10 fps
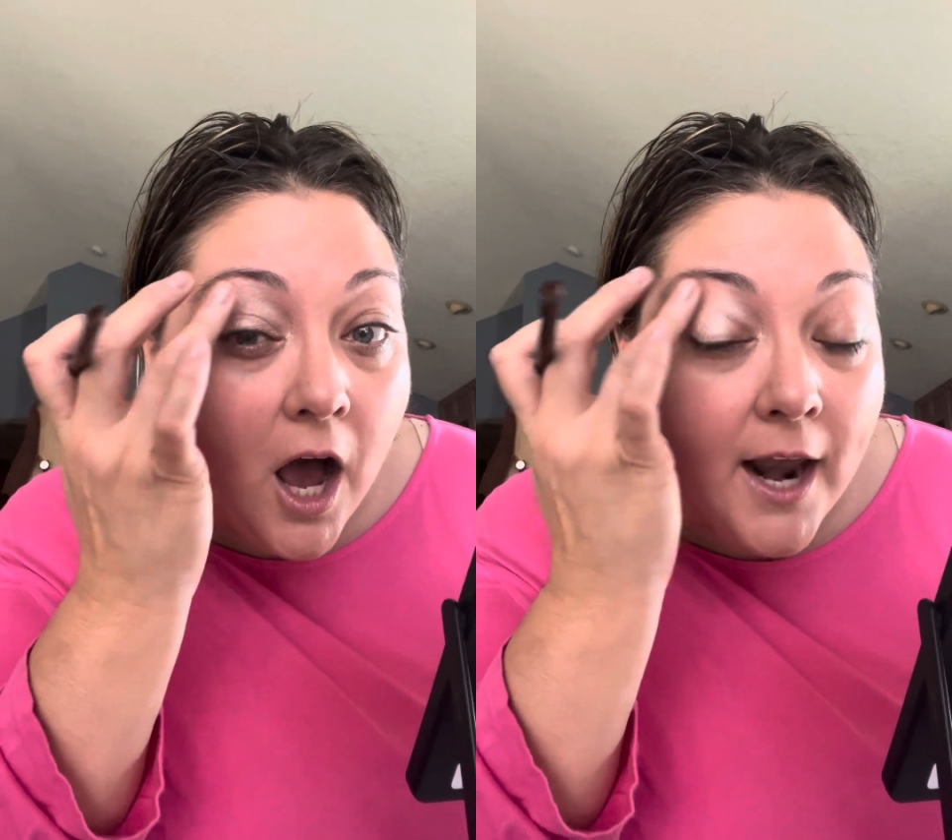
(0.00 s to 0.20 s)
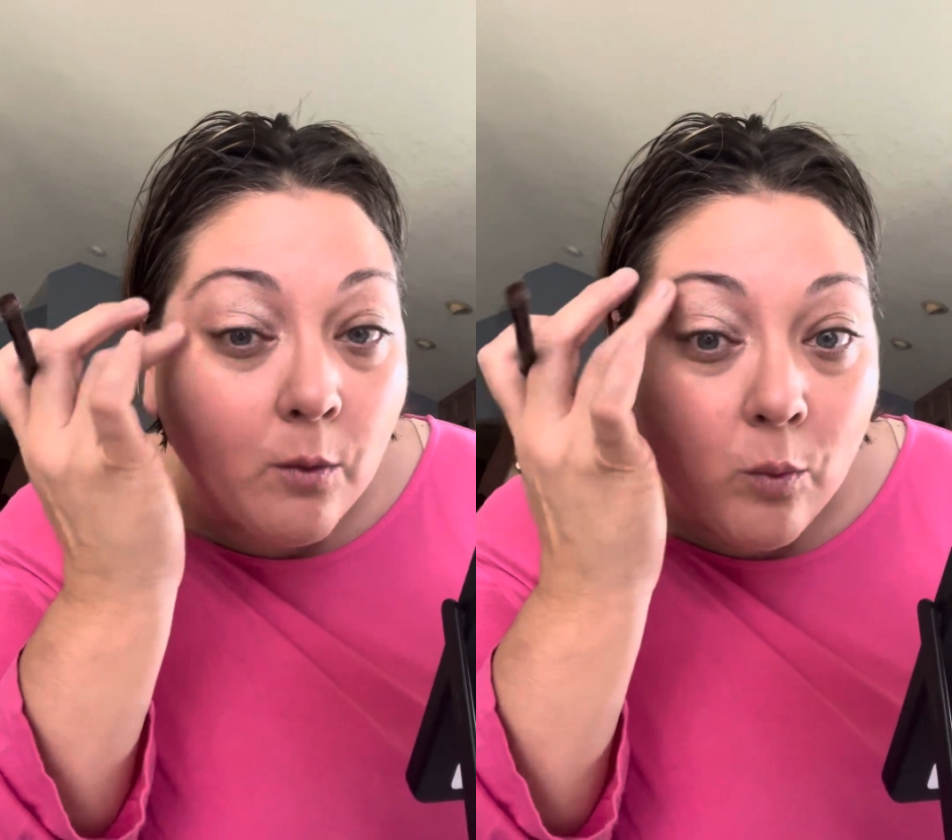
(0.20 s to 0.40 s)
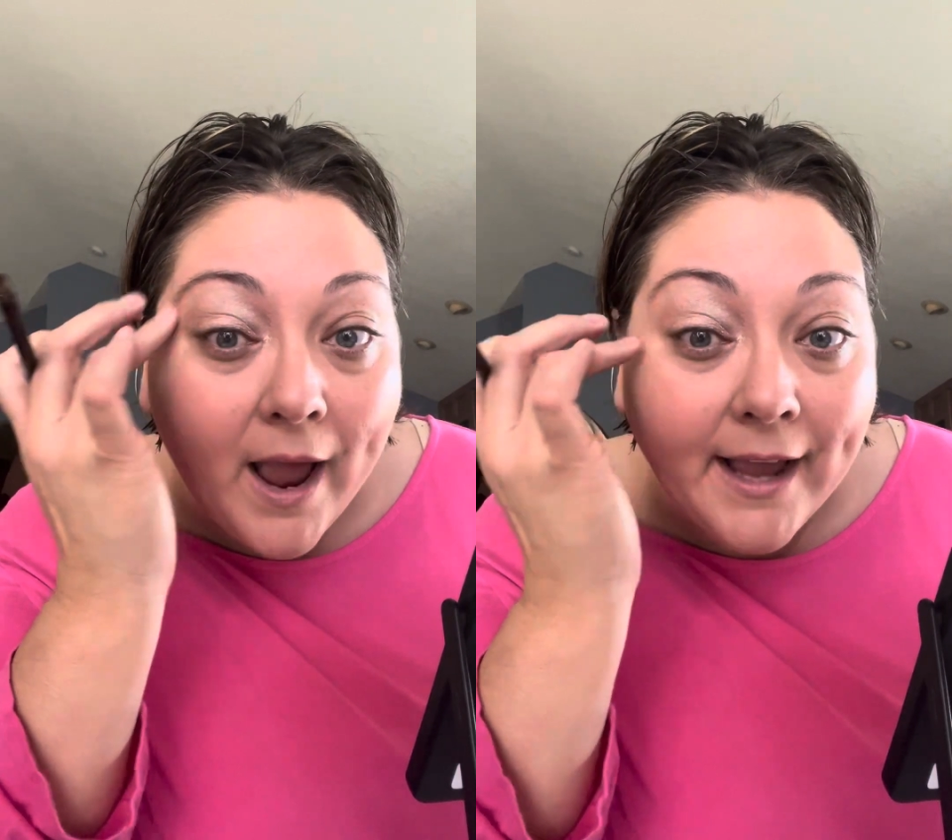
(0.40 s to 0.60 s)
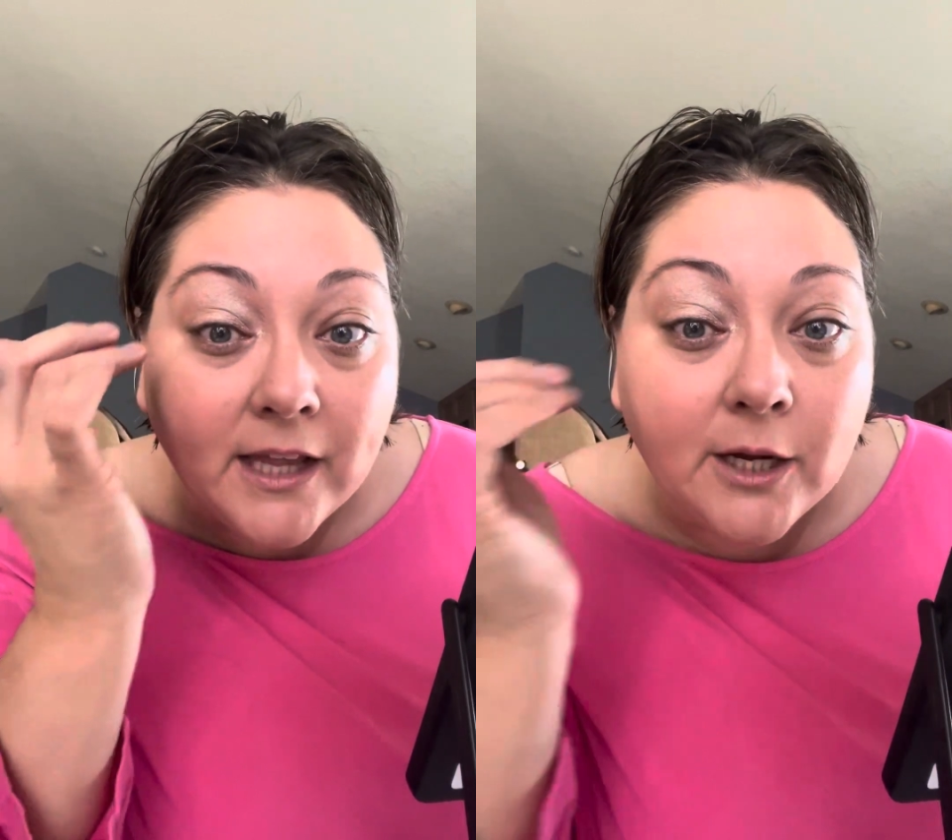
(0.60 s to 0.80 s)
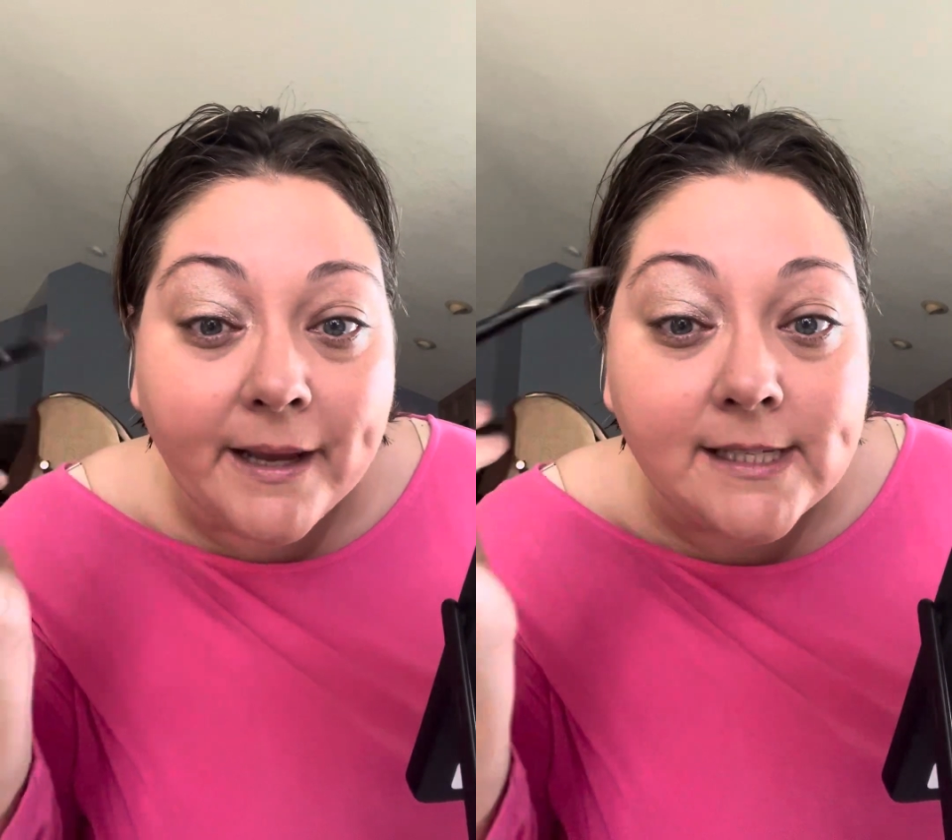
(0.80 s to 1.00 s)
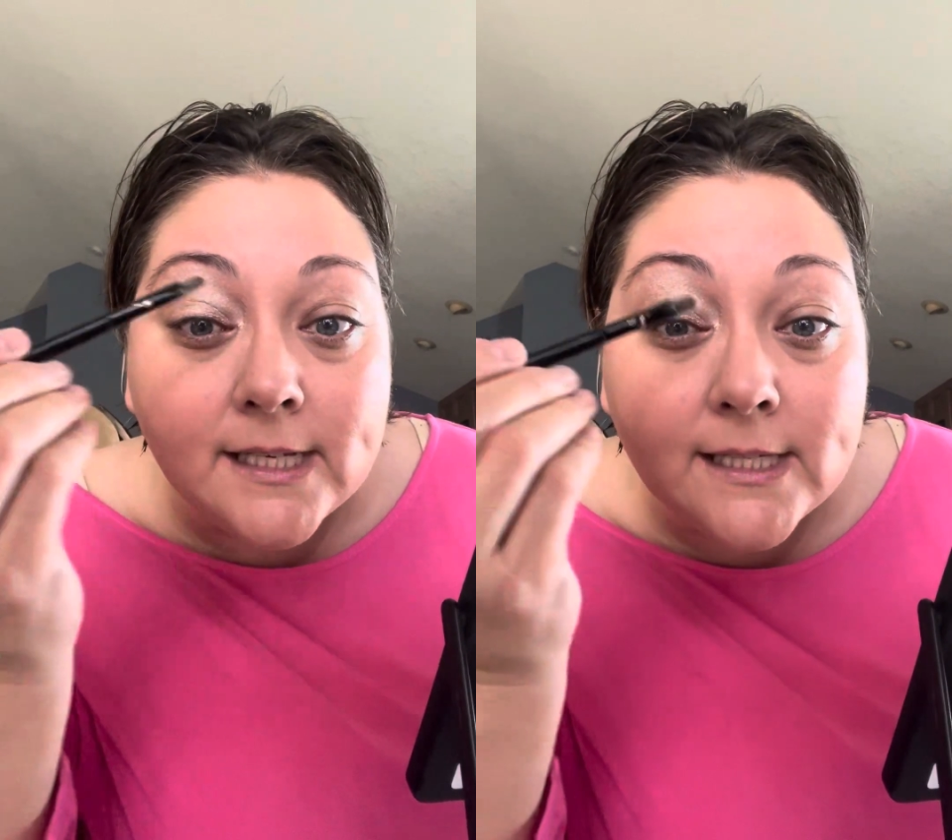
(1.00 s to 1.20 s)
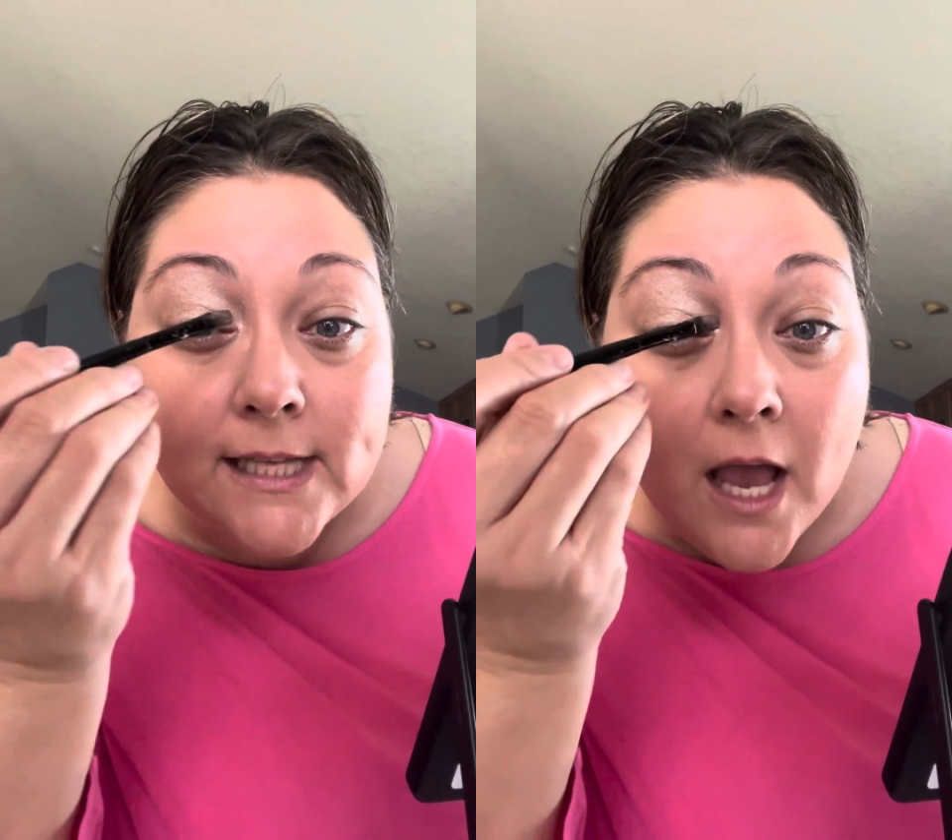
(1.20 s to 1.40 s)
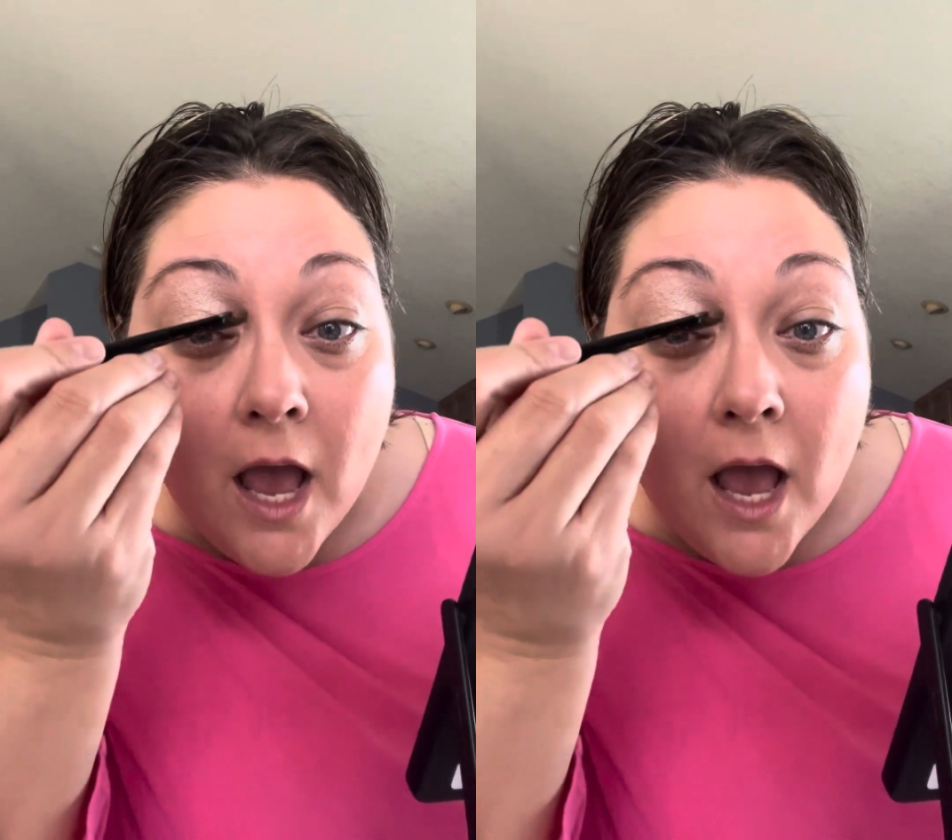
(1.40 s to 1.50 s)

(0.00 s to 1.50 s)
on a regular basis